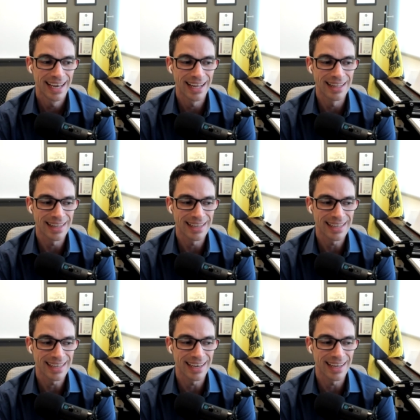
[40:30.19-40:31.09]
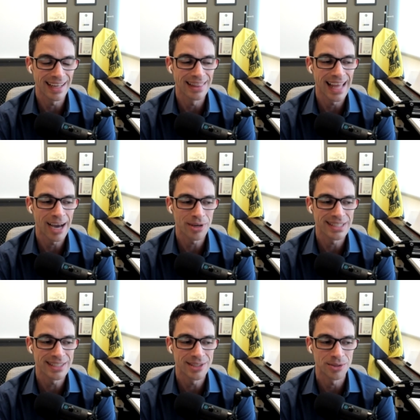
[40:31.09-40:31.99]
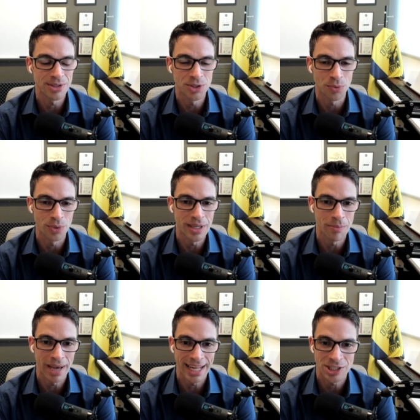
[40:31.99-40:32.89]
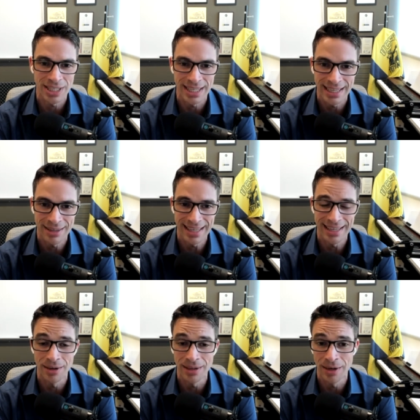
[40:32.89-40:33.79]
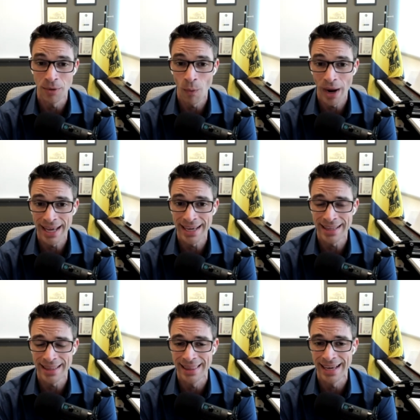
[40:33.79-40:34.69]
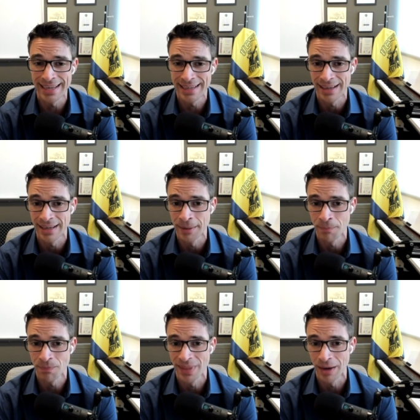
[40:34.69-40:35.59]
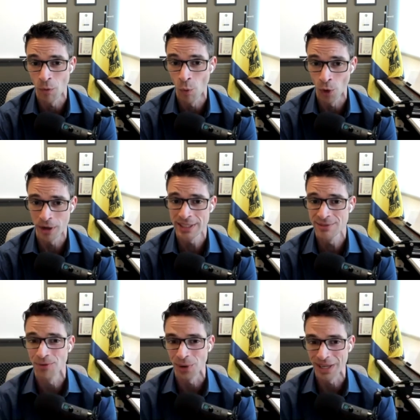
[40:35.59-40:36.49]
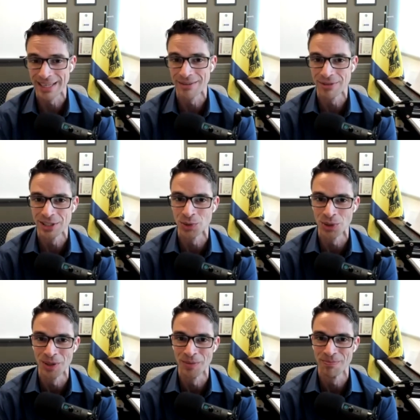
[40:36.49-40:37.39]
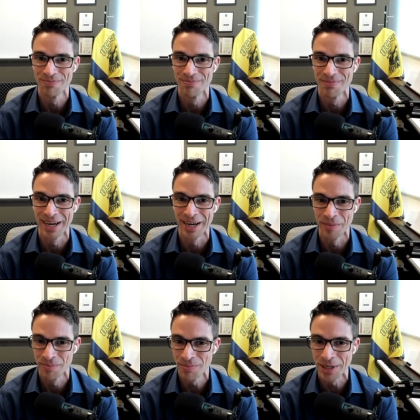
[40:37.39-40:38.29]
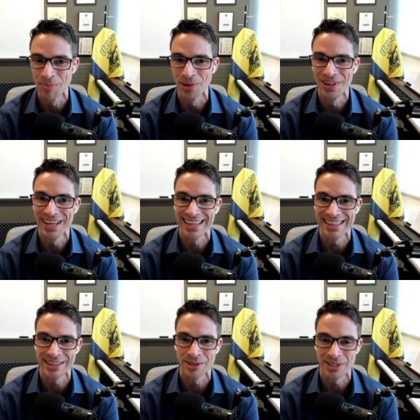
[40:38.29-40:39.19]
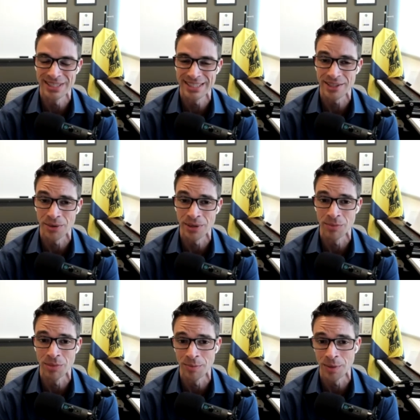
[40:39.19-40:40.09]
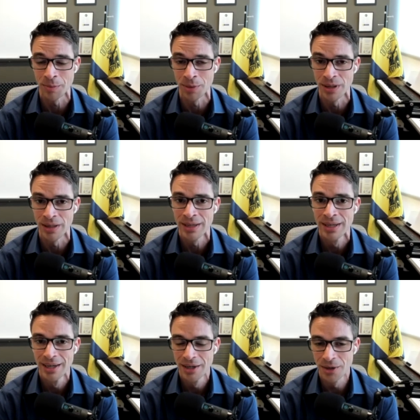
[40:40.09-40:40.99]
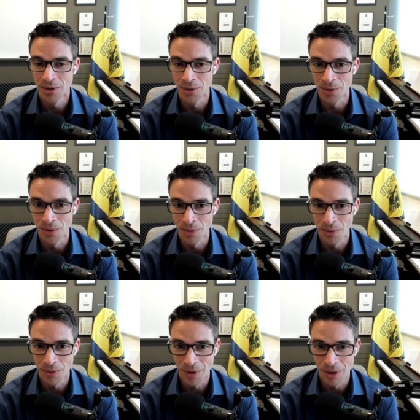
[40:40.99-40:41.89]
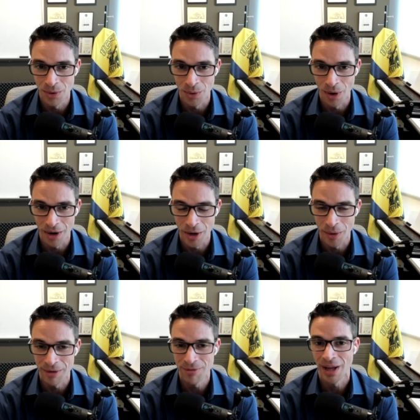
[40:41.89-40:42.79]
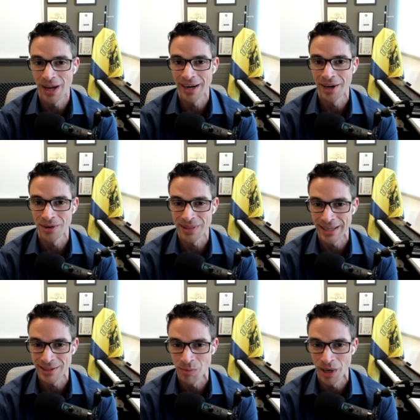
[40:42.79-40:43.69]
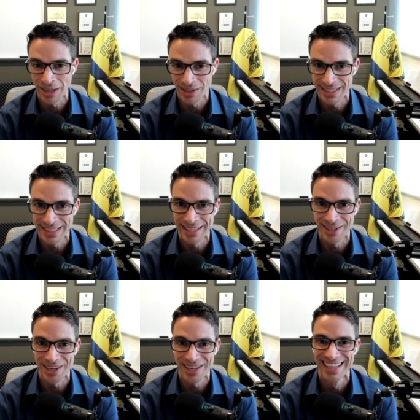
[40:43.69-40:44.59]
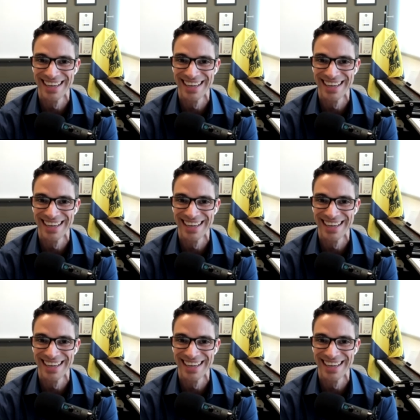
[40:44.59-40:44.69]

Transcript: al allowed us to to reimagine it in a in a way that uh, that works for individual uh, people i think there are still going to be people who who are going to fly 100,000 miles a year,